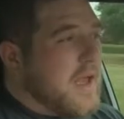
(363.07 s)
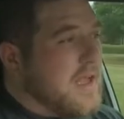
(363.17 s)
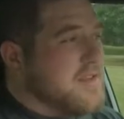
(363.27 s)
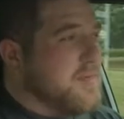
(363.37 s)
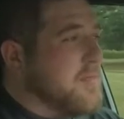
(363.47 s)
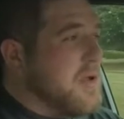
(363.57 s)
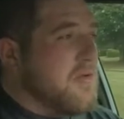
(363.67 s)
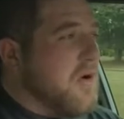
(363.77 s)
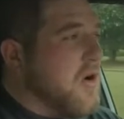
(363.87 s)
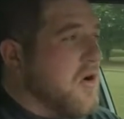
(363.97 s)
Got some
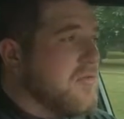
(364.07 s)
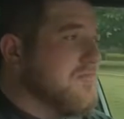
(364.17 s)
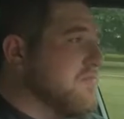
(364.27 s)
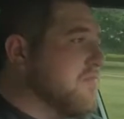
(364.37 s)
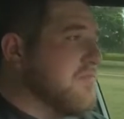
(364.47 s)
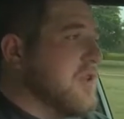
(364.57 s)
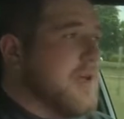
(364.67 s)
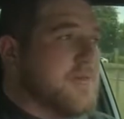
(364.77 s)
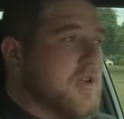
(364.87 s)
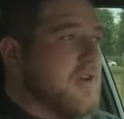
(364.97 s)
B-roll.
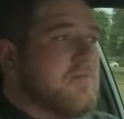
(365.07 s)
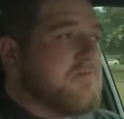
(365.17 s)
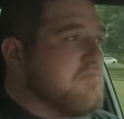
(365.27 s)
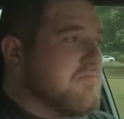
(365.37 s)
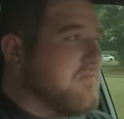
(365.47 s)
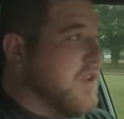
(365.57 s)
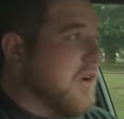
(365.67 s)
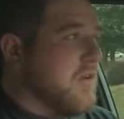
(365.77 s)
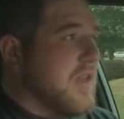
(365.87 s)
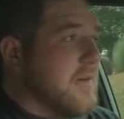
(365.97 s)
Clips
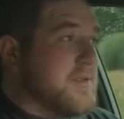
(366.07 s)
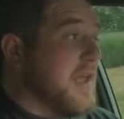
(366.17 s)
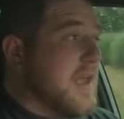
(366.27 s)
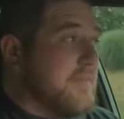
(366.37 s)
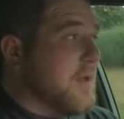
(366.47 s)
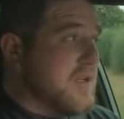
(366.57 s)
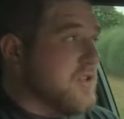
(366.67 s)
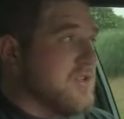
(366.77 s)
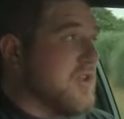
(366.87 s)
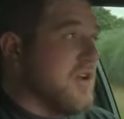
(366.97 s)
and
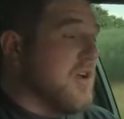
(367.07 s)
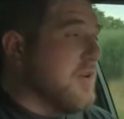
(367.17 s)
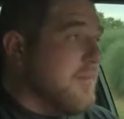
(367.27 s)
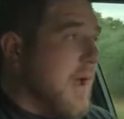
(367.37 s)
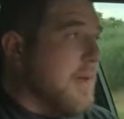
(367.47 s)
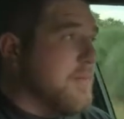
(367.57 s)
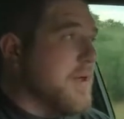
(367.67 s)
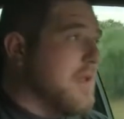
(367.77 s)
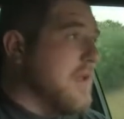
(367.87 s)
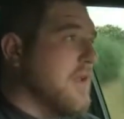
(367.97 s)
pictures look good in my
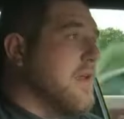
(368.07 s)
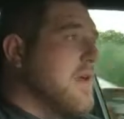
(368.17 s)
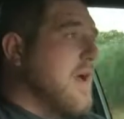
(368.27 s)
opinion.